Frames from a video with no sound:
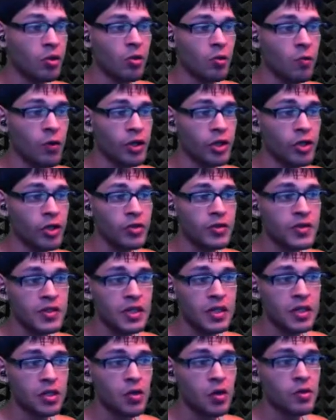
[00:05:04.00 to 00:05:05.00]
What you'll
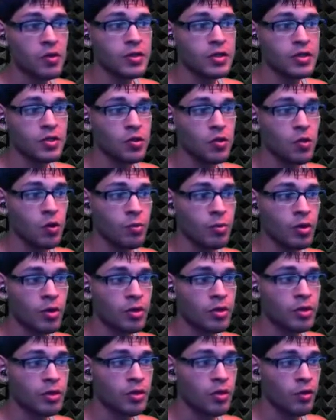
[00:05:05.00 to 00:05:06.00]
see in yours is
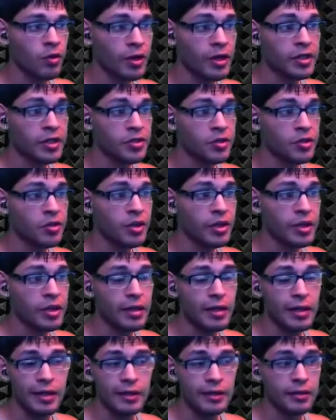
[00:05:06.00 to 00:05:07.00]
normal or internal and
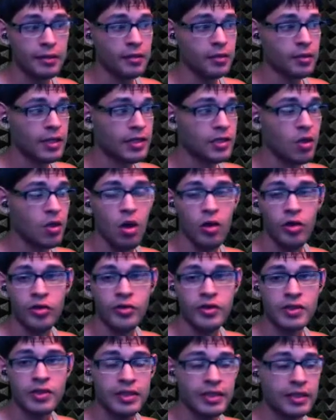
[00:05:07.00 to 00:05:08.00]
none. That's all you'll
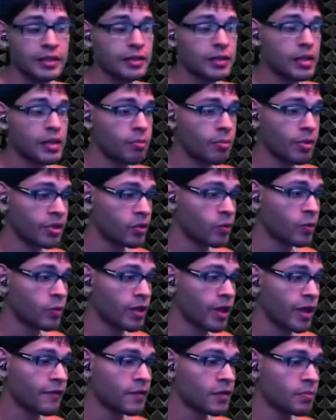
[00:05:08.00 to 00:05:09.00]
see. but you will
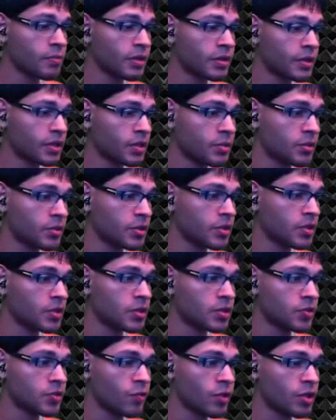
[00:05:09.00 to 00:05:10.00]
have the ability
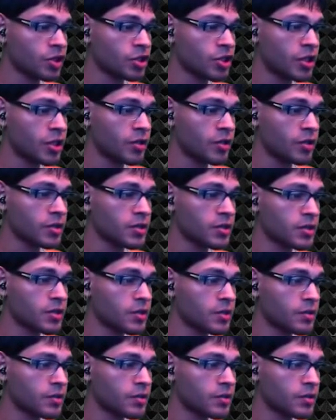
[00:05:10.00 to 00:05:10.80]
to run shaders.